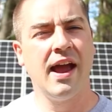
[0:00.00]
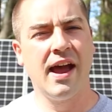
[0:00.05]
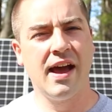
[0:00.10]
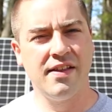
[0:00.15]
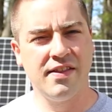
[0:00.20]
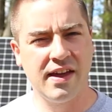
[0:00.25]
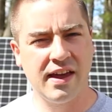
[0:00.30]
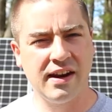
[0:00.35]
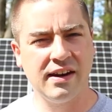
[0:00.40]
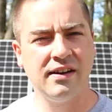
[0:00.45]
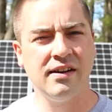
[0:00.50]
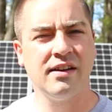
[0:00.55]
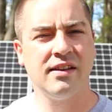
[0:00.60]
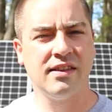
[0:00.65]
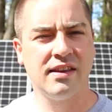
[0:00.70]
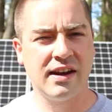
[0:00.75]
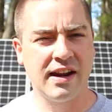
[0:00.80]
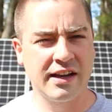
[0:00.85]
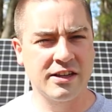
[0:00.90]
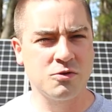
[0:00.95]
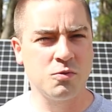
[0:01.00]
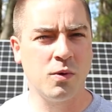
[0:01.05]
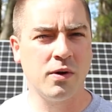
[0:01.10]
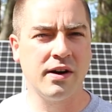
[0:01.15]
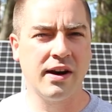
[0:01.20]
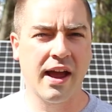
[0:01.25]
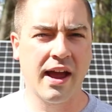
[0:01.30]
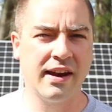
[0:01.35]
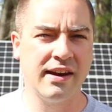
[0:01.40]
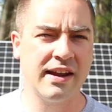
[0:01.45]
and then the next
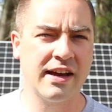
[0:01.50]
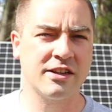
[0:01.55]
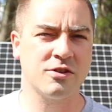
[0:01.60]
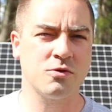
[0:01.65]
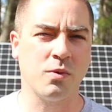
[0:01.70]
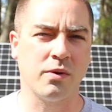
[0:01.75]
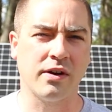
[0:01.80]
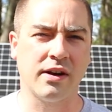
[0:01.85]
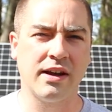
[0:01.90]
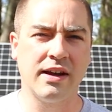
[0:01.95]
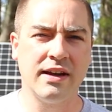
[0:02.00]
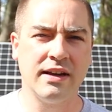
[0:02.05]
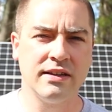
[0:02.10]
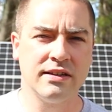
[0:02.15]
one and next one.